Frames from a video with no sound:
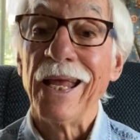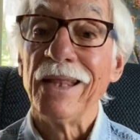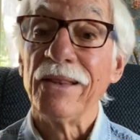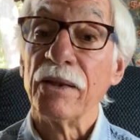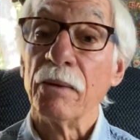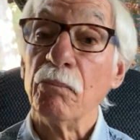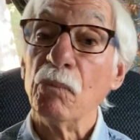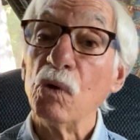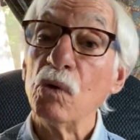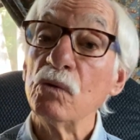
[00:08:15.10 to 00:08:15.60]
The
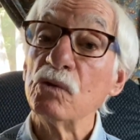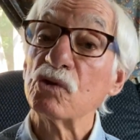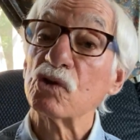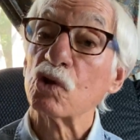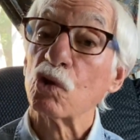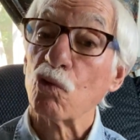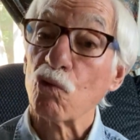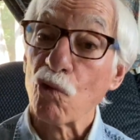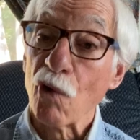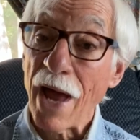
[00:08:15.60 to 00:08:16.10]
moon's
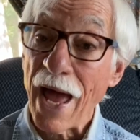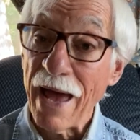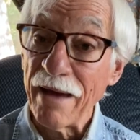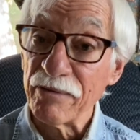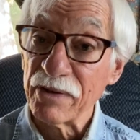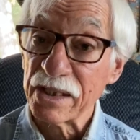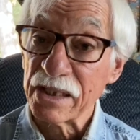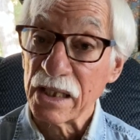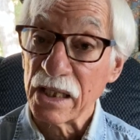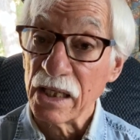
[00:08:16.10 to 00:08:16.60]

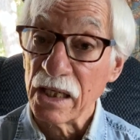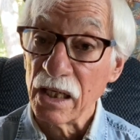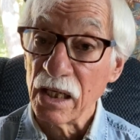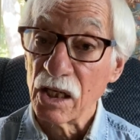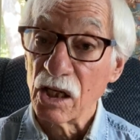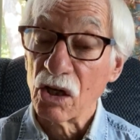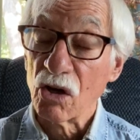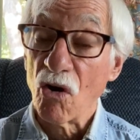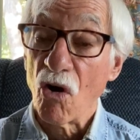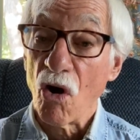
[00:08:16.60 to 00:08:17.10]
gravity
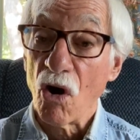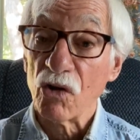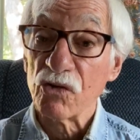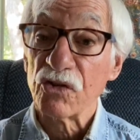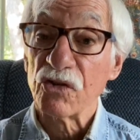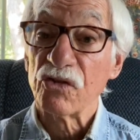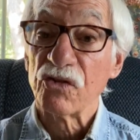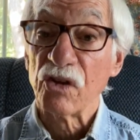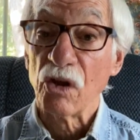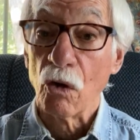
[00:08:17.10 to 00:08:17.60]

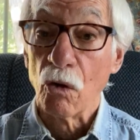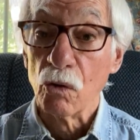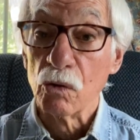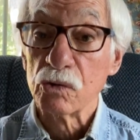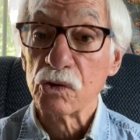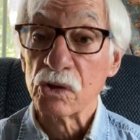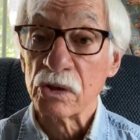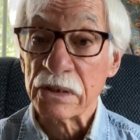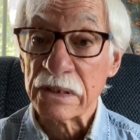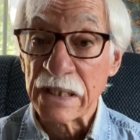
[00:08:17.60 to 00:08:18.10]
causes the
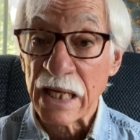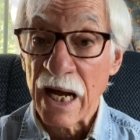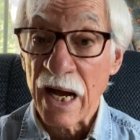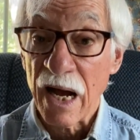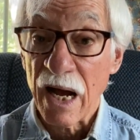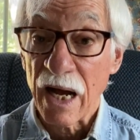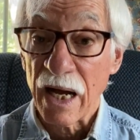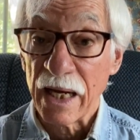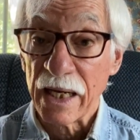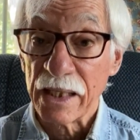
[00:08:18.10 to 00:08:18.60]
ocean
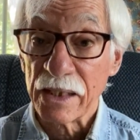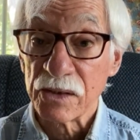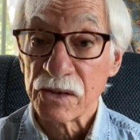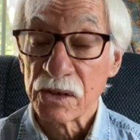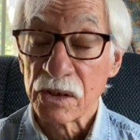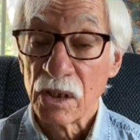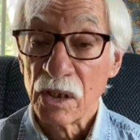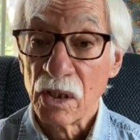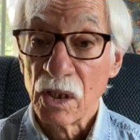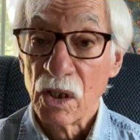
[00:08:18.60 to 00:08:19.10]
tides.
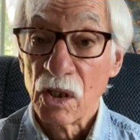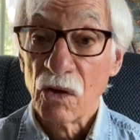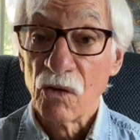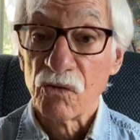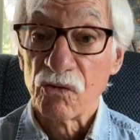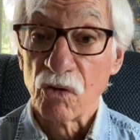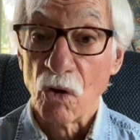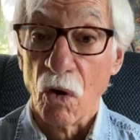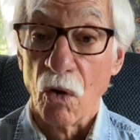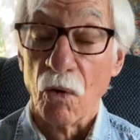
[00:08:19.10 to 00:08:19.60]

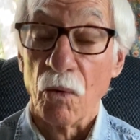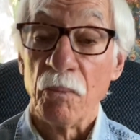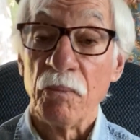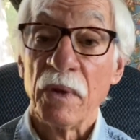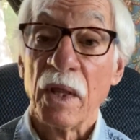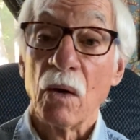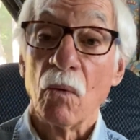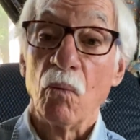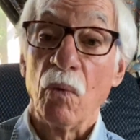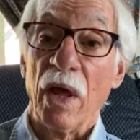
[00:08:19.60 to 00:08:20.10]
So
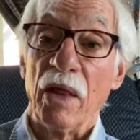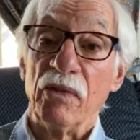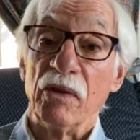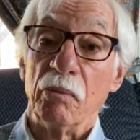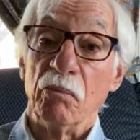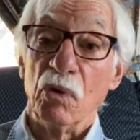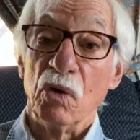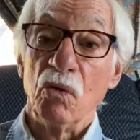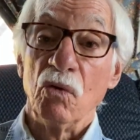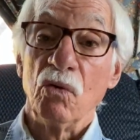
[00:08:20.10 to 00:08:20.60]
when the
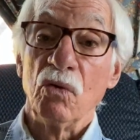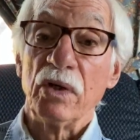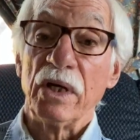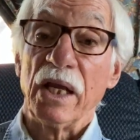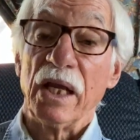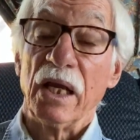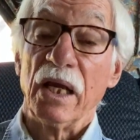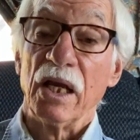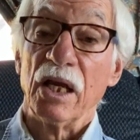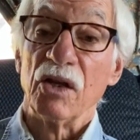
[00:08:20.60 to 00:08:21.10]
moon
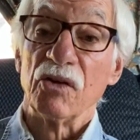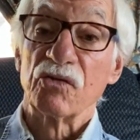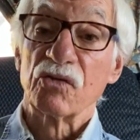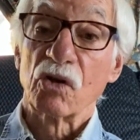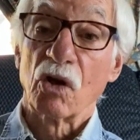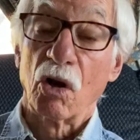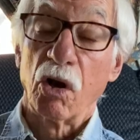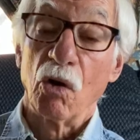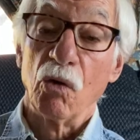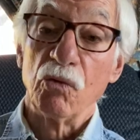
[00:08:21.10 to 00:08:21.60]
is
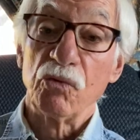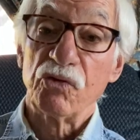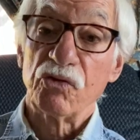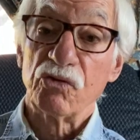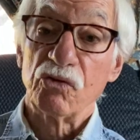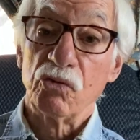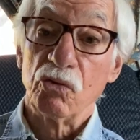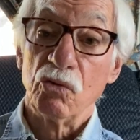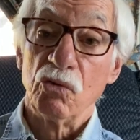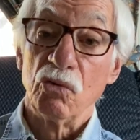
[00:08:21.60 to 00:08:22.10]
close
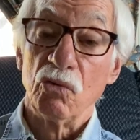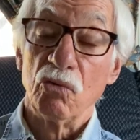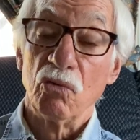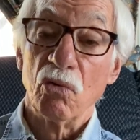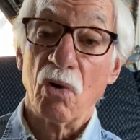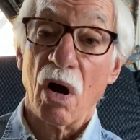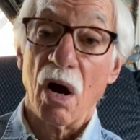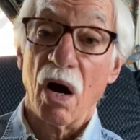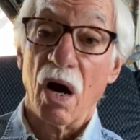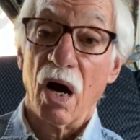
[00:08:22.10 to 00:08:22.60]

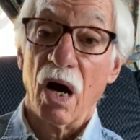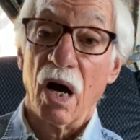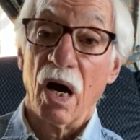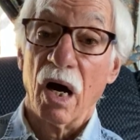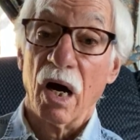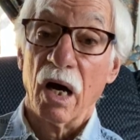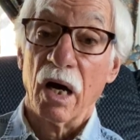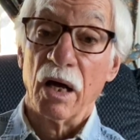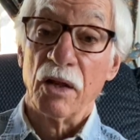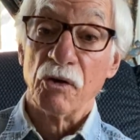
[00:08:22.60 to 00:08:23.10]
to
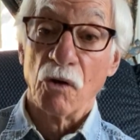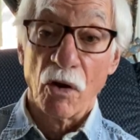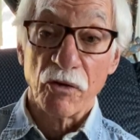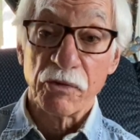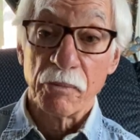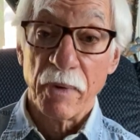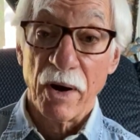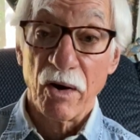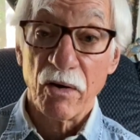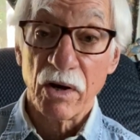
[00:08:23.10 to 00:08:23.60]
North
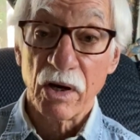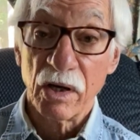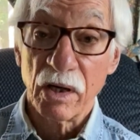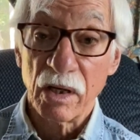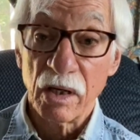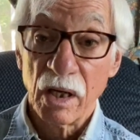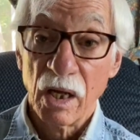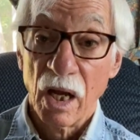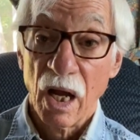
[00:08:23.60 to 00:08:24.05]
America,